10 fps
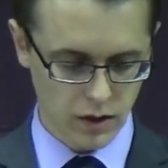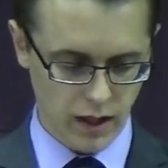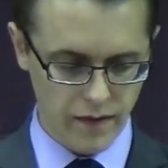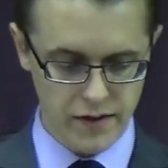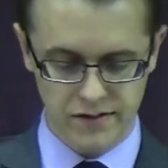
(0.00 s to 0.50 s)

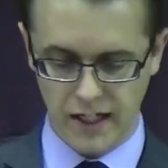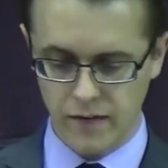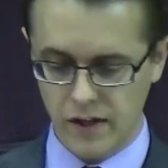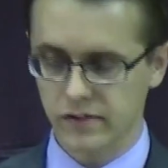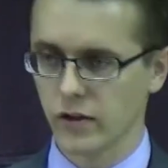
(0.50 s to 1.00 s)
Again, the
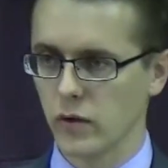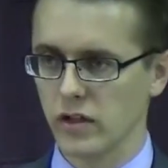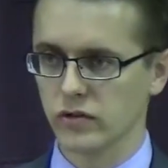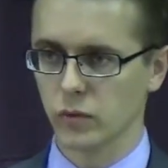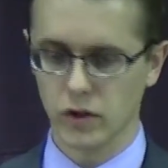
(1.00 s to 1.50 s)
Second
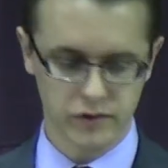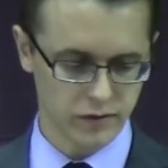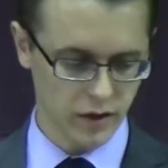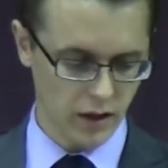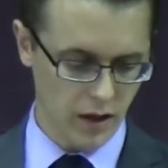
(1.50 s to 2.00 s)
Thessalonians
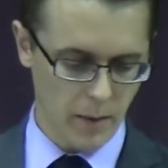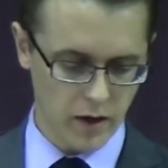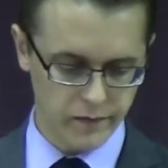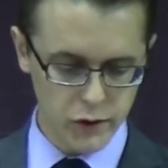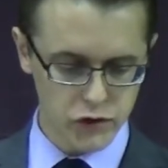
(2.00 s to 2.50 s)
was
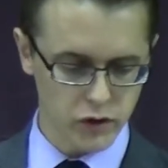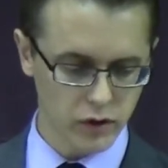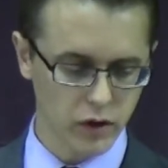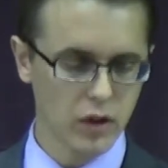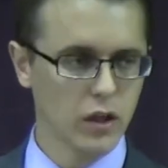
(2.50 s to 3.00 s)
about a
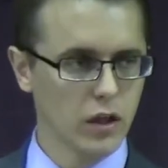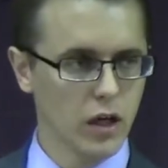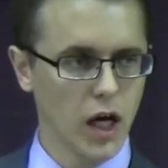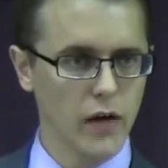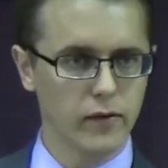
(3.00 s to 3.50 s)
future
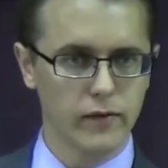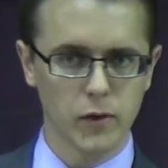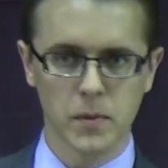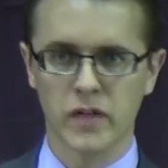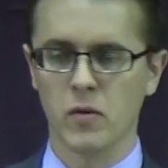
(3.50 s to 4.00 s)
uh,
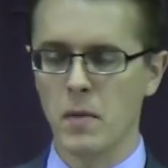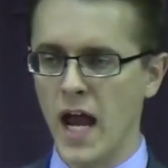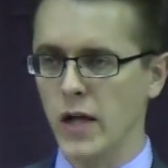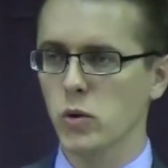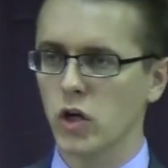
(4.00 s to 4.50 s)
fulfillment of a
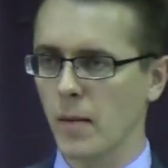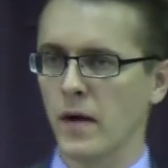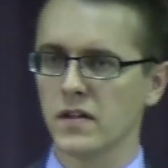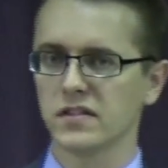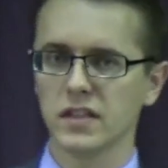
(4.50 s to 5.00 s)
man who will come
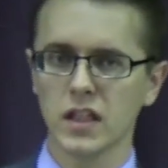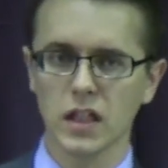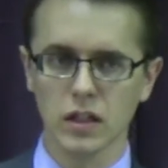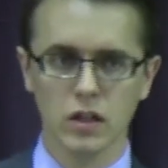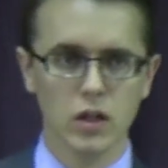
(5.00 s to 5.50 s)
on the
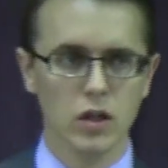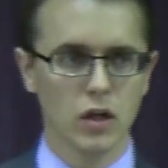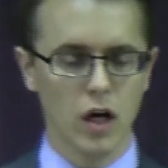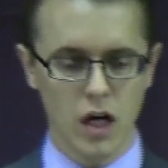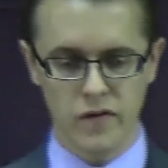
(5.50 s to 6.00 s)
scene
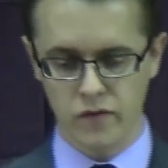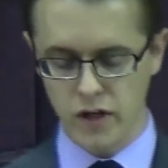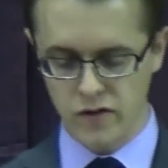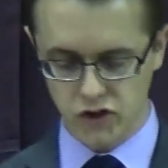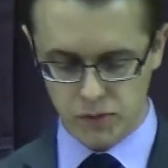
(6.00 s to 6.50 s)
uh, in,
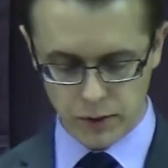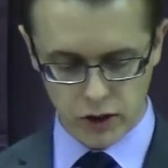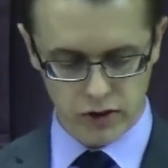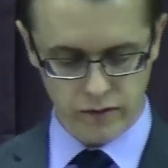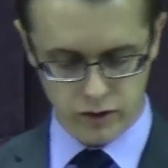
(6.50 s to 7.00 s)
in the
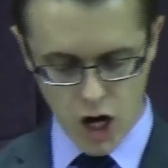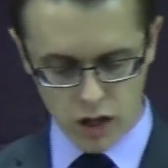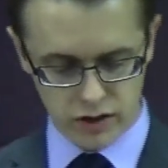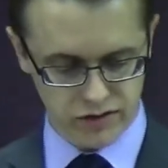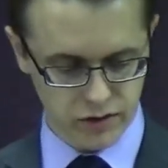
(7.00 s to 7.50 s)
spirit of
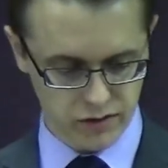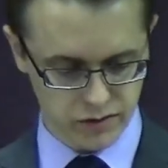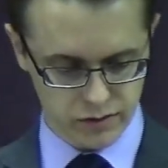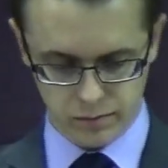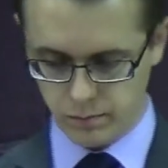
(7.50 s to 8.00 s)

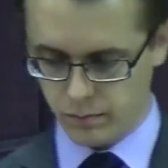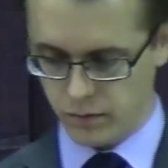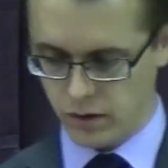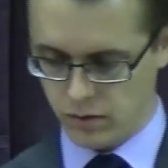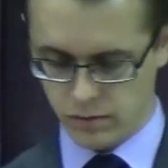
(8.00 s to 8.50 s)
lawlessness,
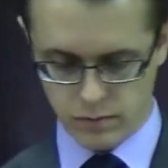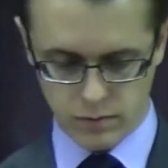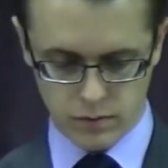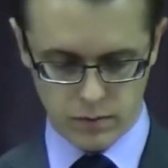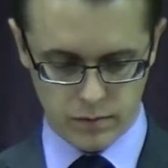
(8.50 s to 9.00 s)

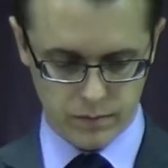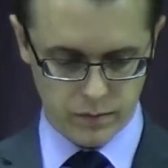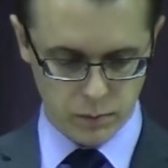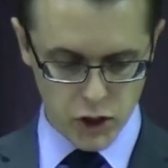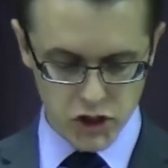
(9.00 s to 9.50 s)

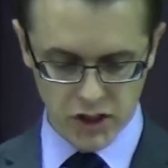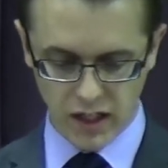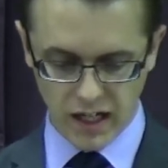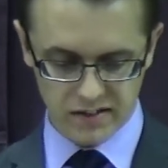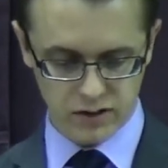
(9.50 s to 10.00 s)
preaching
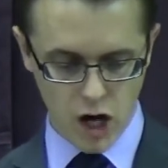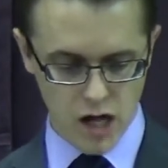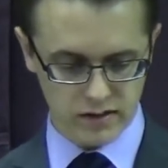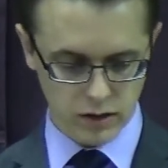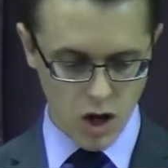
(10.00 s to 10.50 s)
against
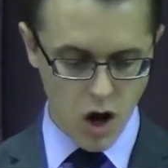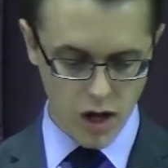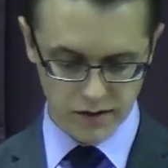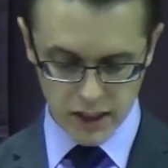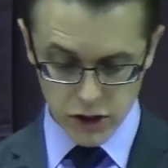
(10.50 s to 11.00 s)
God's
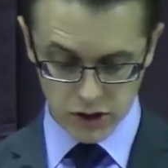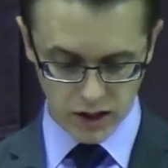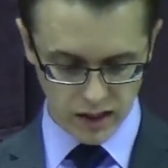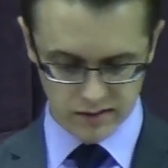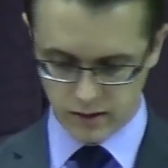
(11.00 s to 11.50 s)
law,
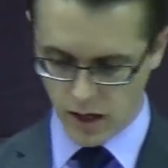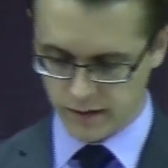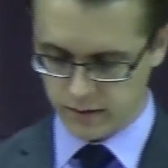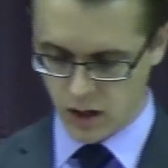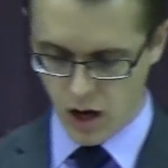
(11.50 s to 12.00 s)
teaching against
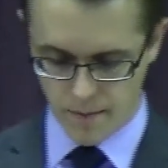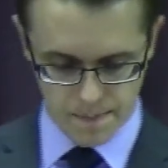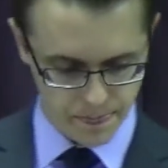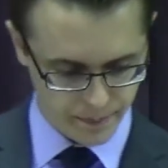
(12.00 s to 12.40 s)
God's law.